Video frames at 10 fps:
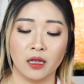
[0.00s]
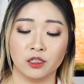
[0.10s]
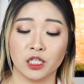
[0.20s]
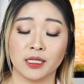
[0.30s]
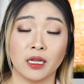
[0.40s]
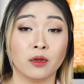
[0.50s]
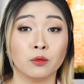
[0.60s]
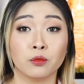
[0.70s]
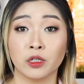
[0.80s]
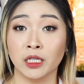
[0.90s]
just a
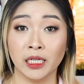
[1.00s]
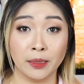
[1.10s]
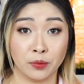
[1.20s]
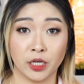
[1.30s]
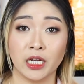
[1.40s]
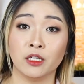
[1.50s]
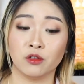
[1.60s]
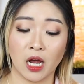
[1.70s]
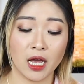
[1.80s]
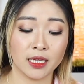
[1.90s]
really pretty
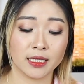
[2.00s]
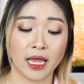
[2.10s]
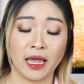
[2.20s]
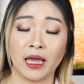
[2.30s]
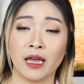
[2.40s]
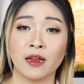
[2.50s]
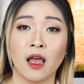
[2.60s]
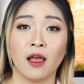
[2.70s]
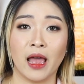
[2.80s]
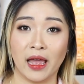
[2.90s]
dress and
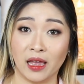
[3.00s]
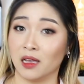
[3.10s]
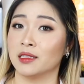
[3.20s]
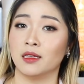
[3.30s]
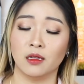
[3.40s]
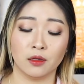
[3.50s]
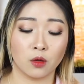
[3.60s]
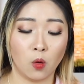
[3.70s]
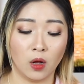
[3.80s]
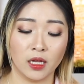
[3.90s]
excellent
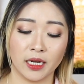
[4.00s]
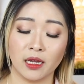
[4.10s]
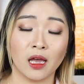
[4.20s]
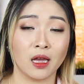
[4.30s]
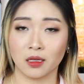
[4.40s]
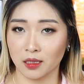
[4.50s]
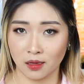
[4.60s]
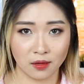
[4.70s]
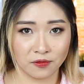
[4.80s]
quality, excellent